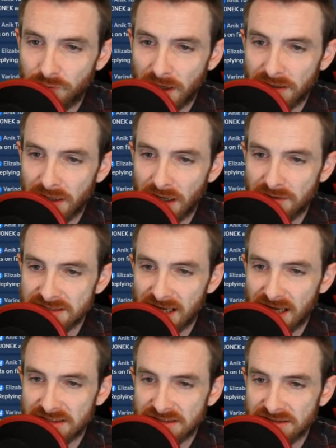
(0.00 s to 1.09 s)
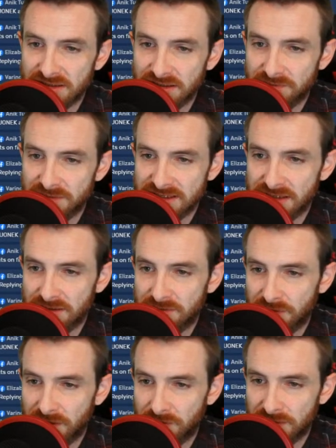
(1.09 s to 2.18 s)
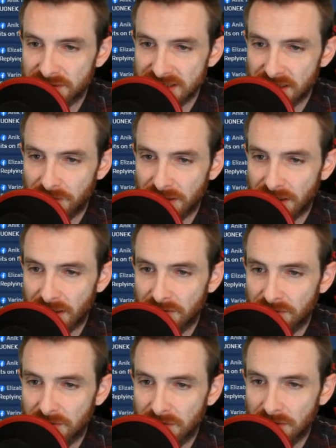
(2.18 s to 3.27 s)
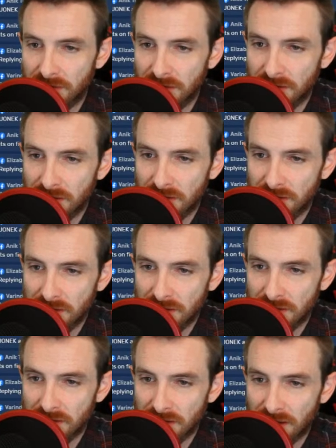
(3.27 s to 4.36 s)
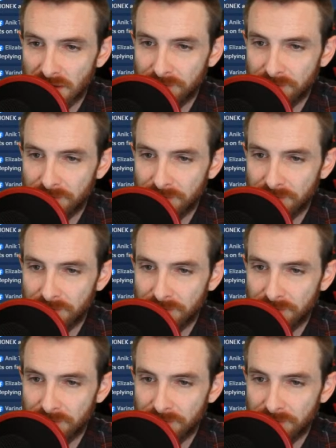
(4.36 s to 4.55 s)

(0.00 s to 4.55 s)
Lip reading: Right now it's actually, let me see right what it's at right now. Up.